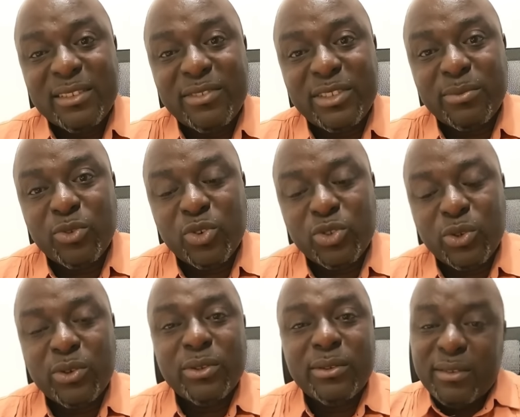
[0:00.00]
it's brutal,
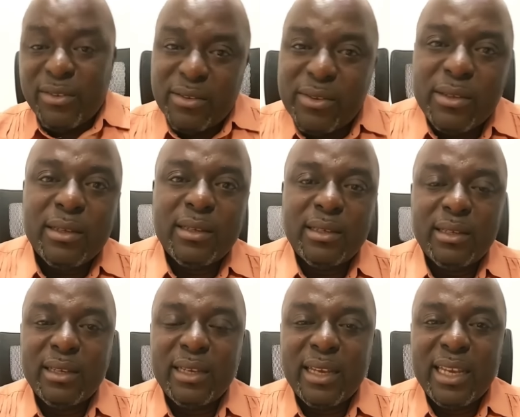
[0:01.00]

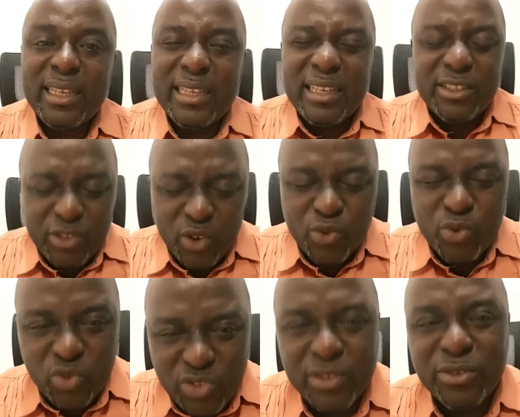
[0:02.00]
and it's ongoing.